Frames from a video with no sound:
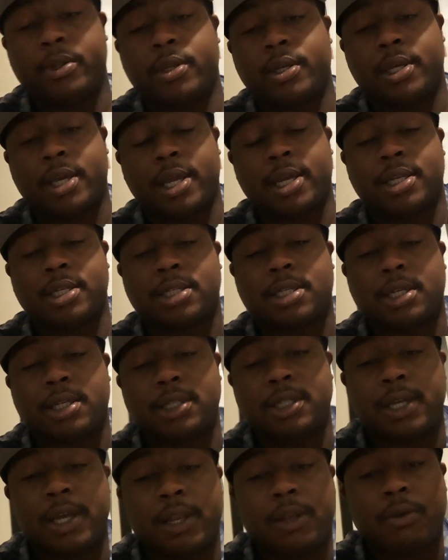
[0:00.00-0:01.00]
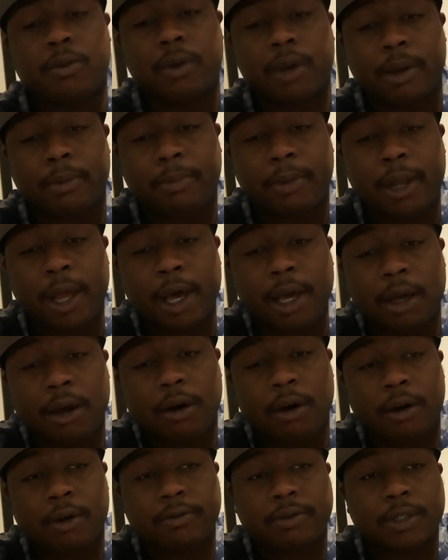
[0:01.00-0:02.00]
Can this continue in the
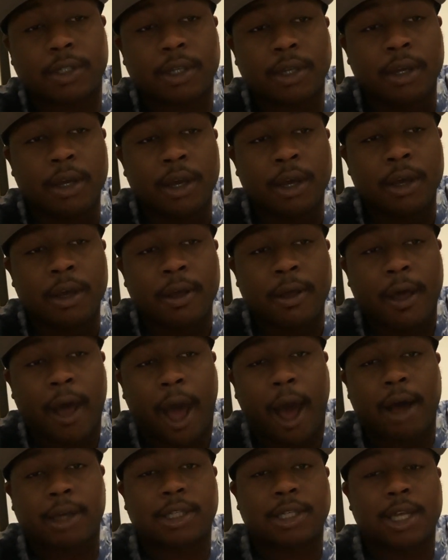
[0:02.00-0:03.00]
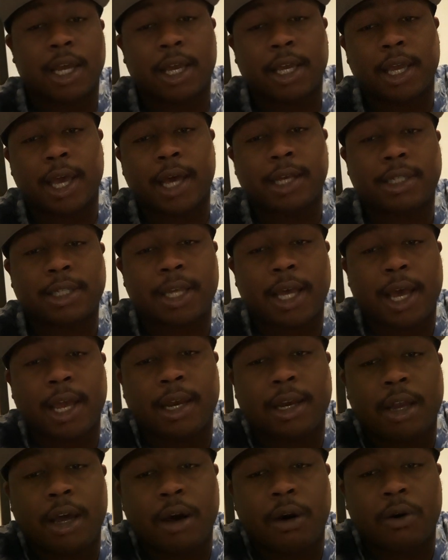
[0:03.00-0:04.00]
playoffs? I say yes
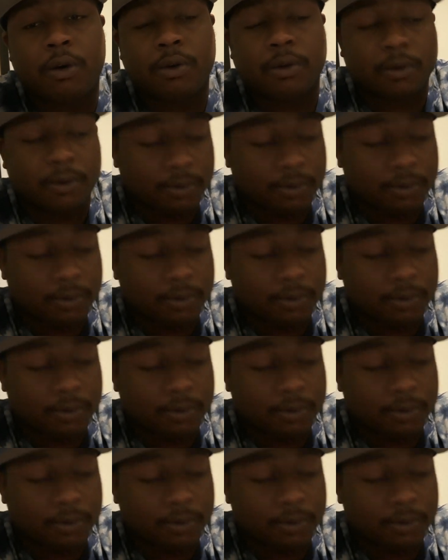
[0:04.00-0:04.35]
and no.